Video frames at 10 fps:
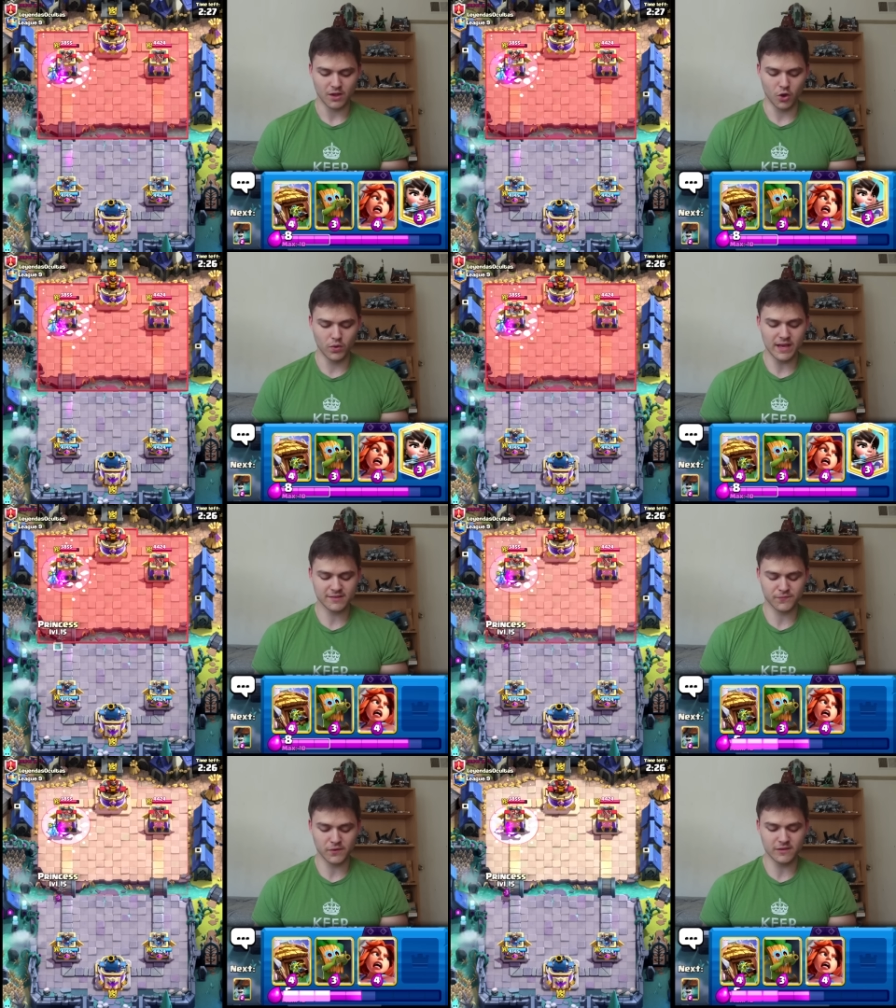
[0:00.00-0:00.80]
Oh, he has
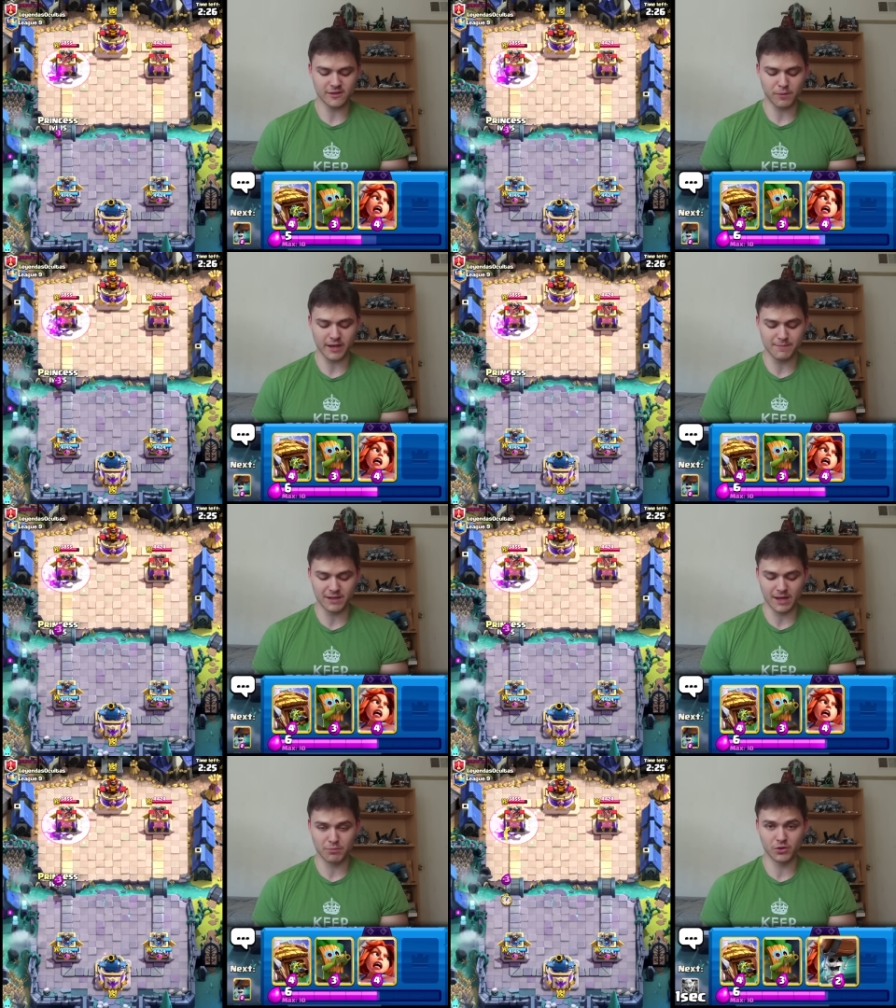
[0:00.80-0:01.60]
freeze. It's probably going to
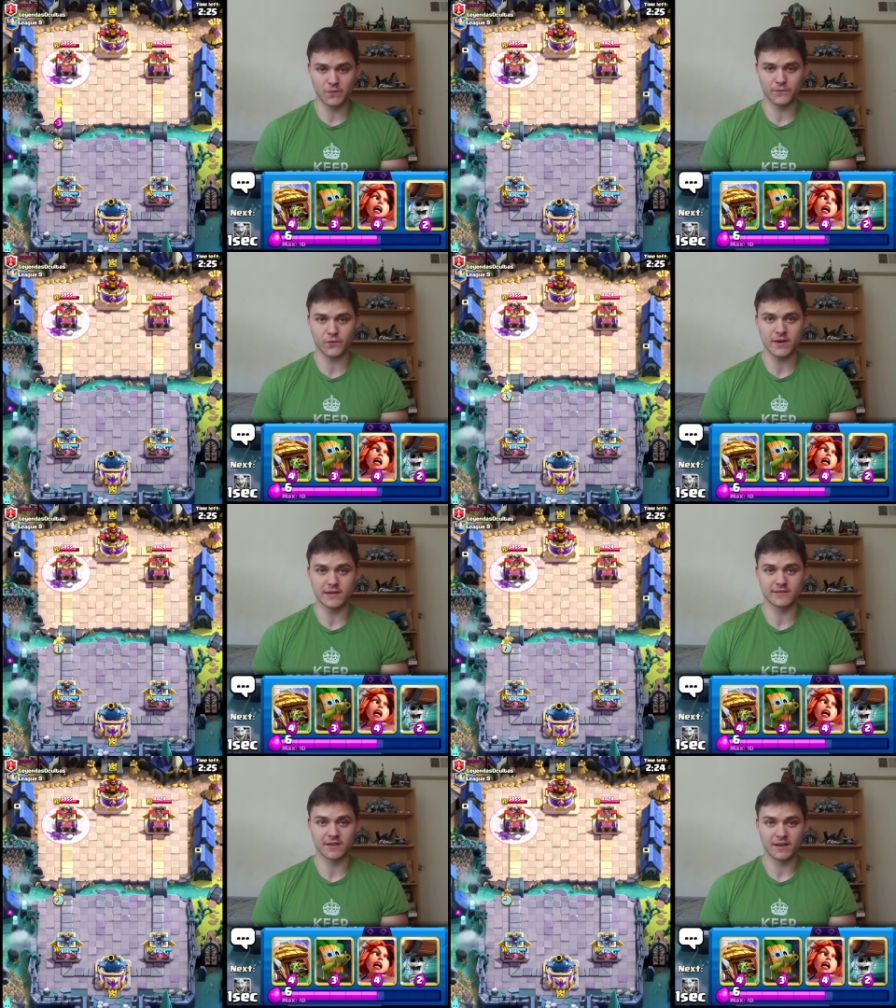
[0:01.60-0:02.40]
be Lumberloon
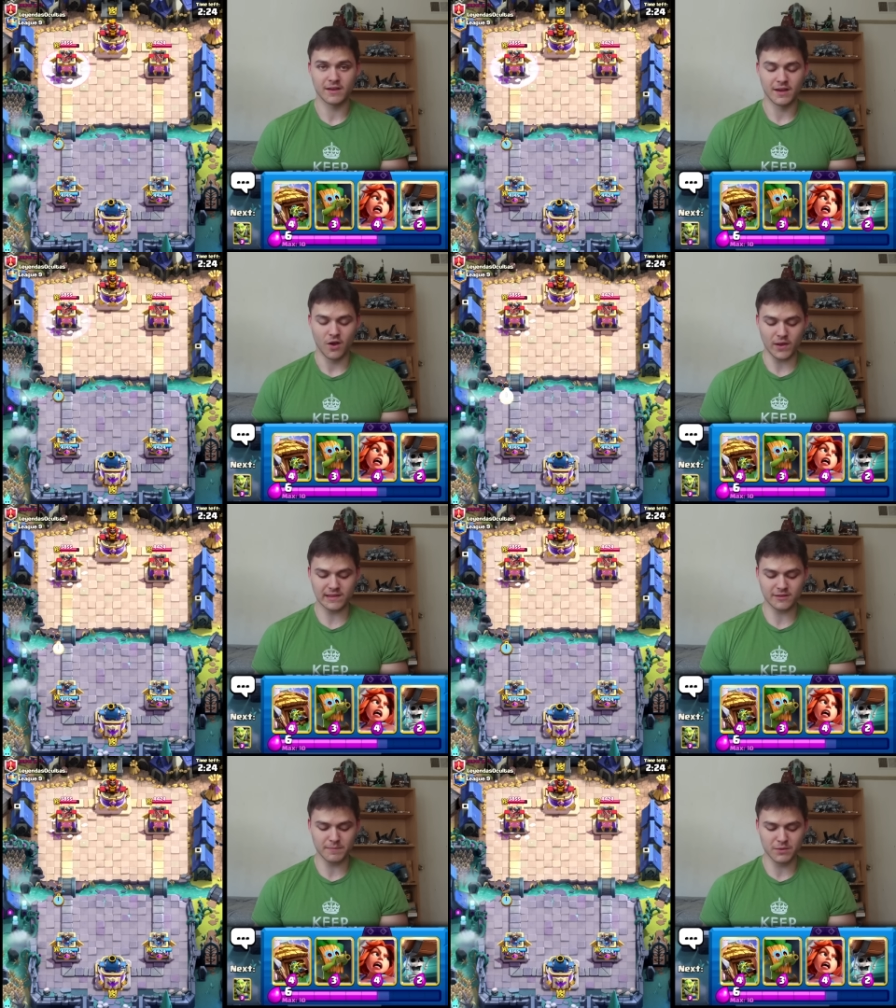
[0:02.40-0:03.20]
freeze. Okay,
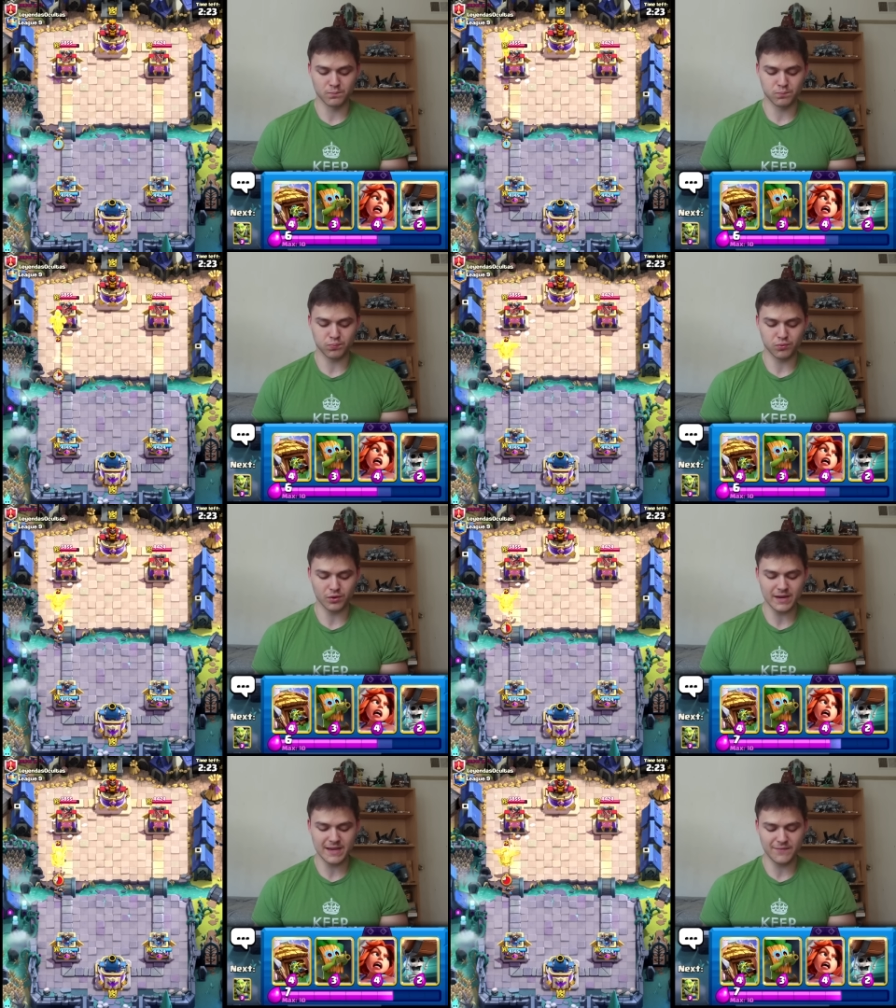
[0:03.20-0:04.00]
this will be
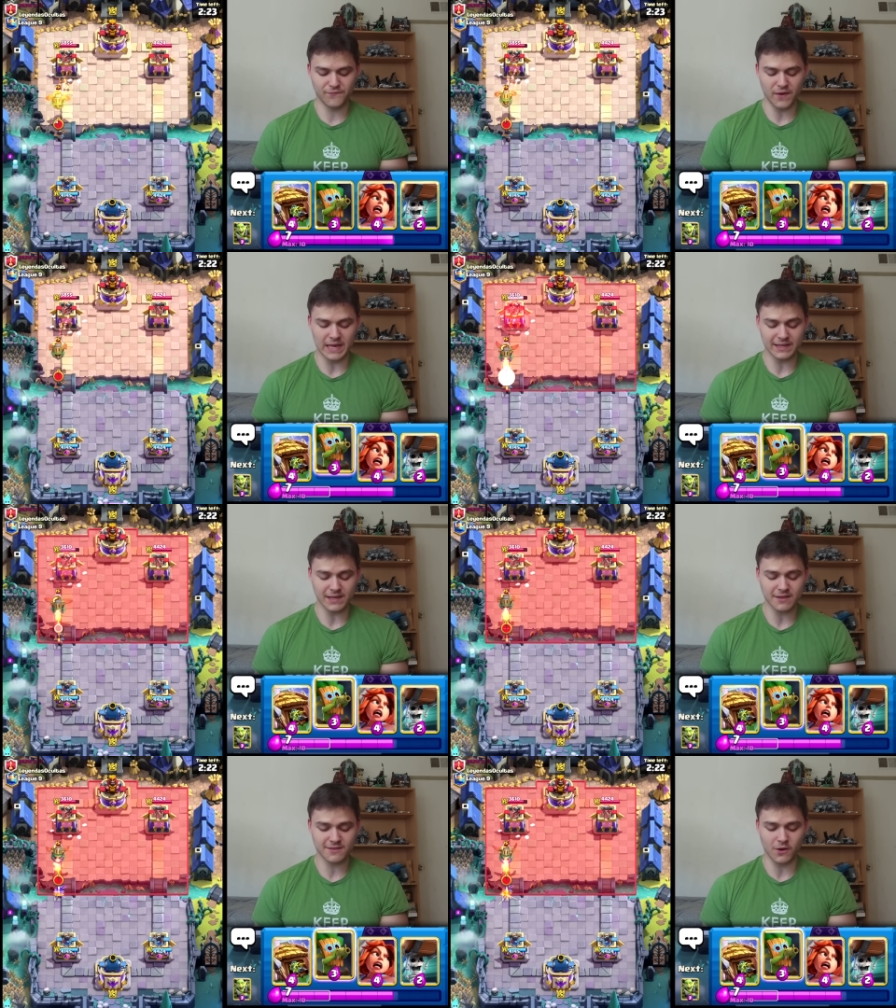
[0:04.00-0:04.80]
pretty fun to
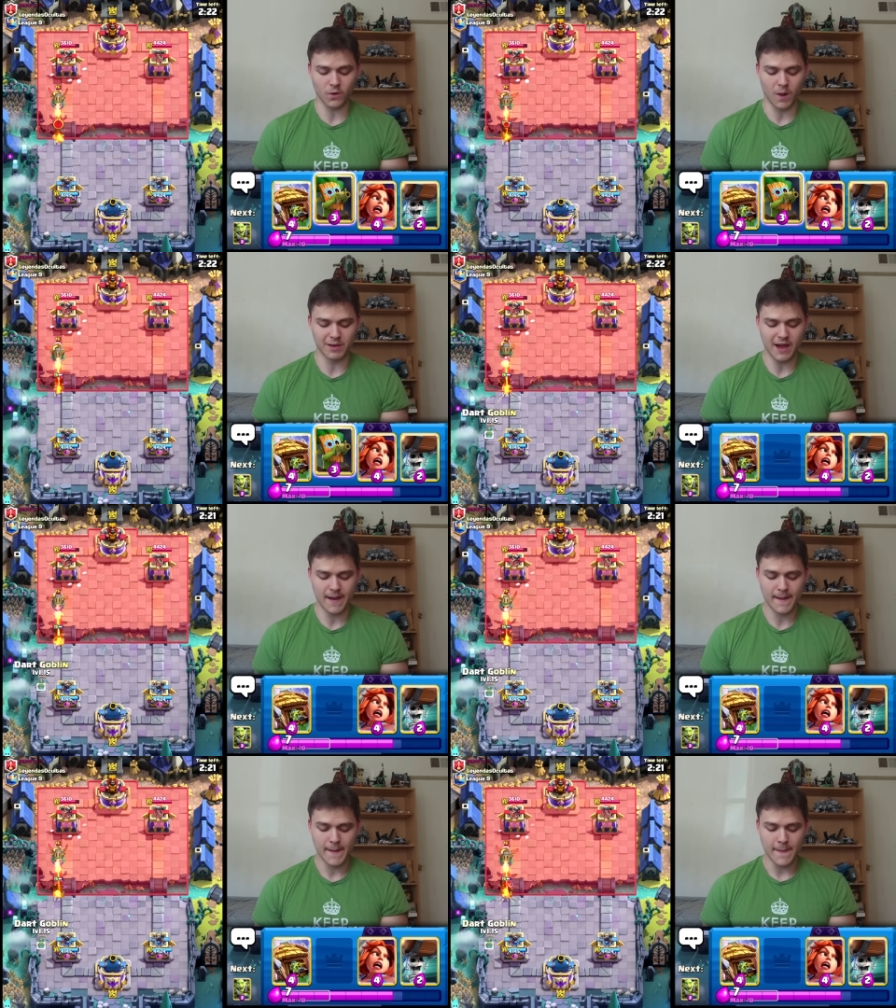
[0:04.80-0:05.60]
test our Goblin
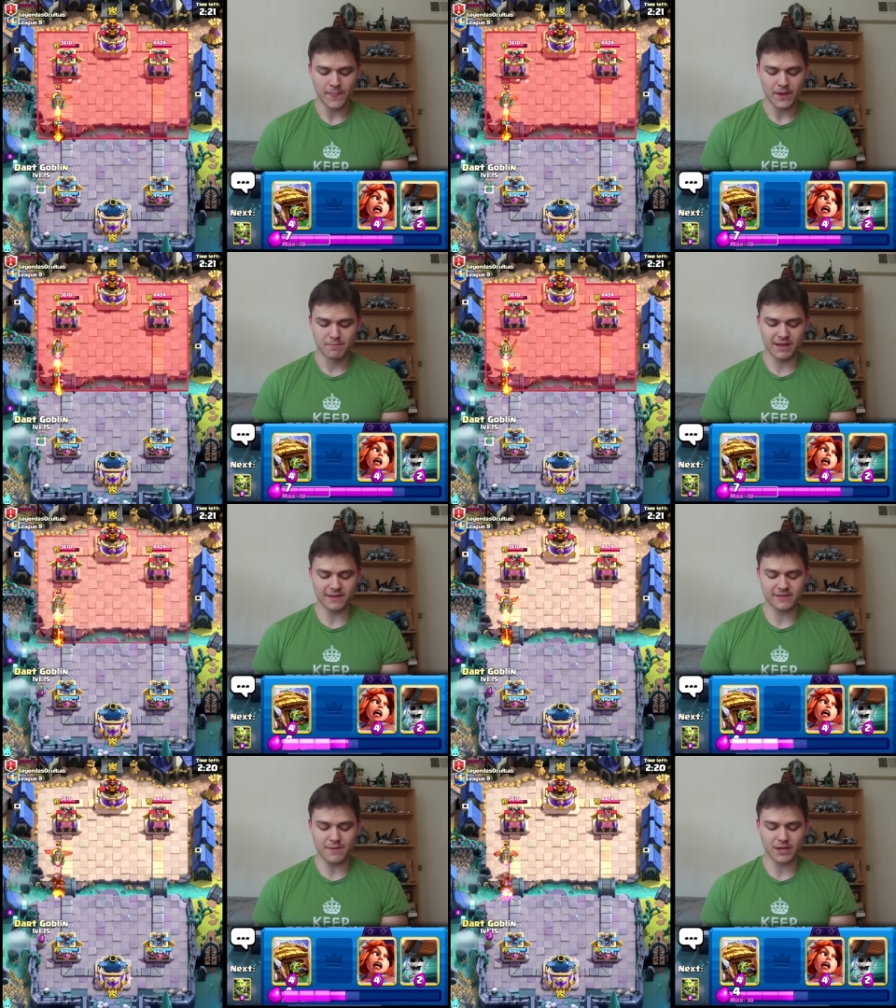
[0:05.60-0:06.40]
Hut, but at the
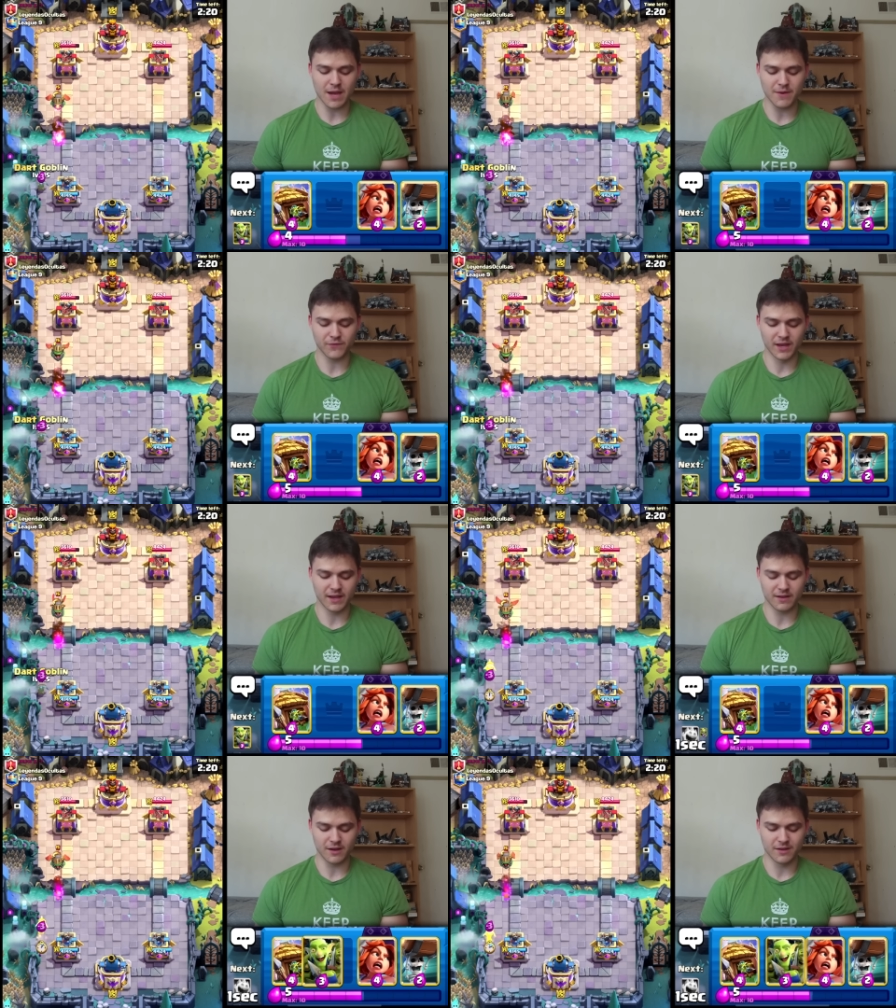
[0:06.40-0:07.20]
same time, I feel
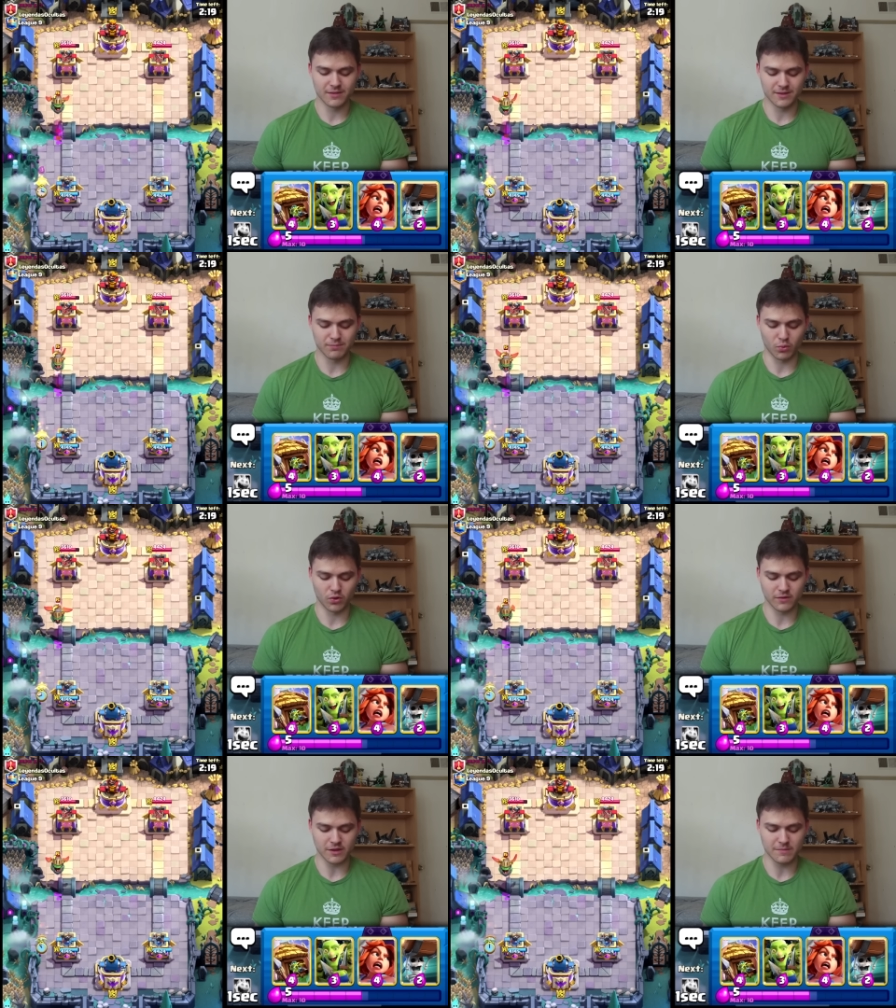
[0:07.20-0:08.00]
like the
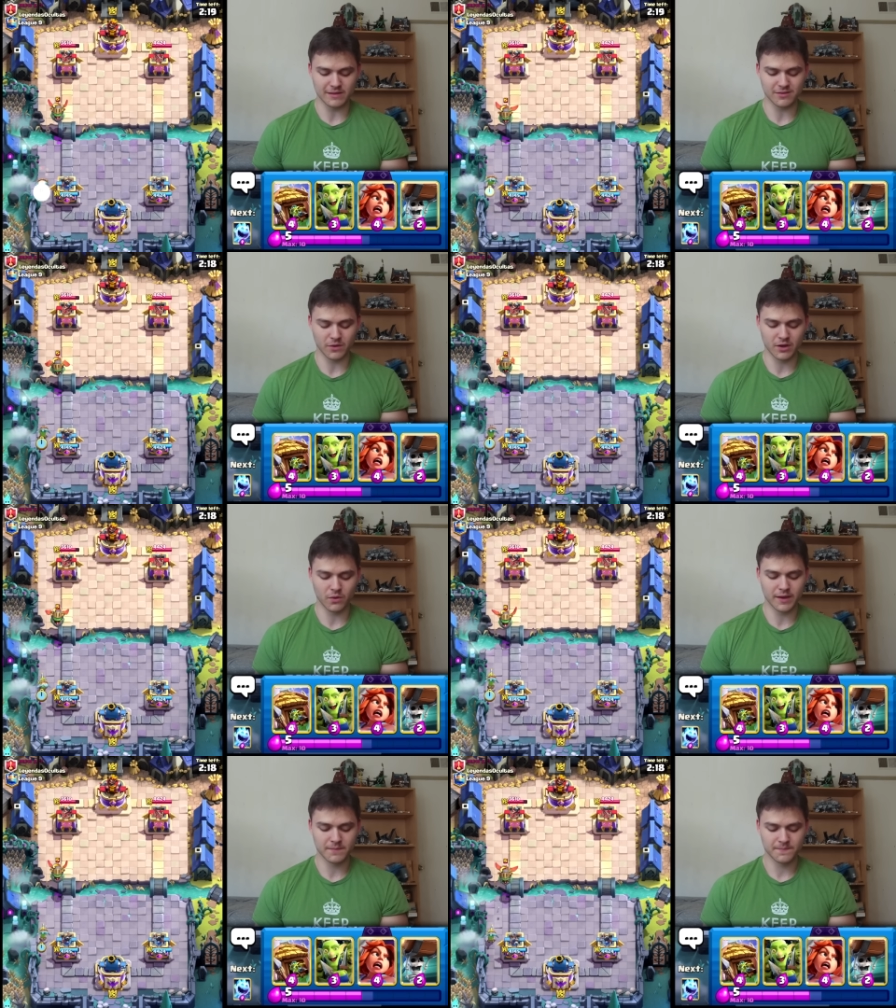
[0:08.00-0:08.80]
bowler is going to be so
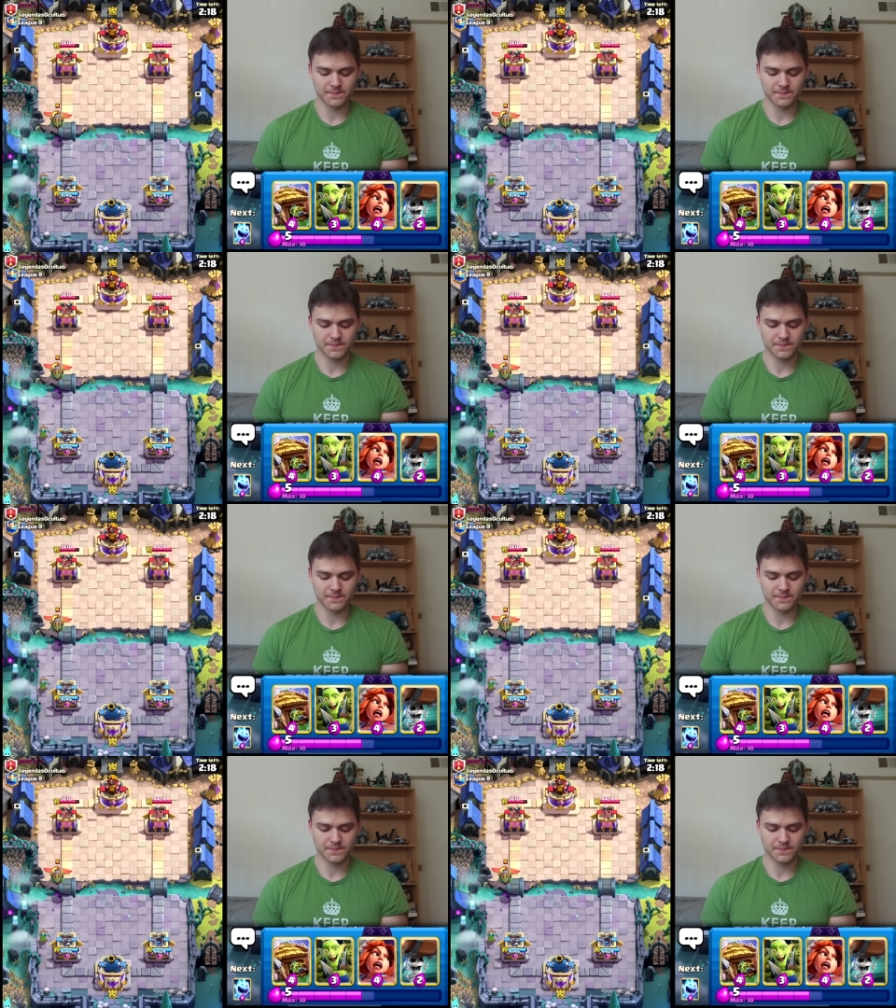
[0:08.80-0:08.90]
annoying,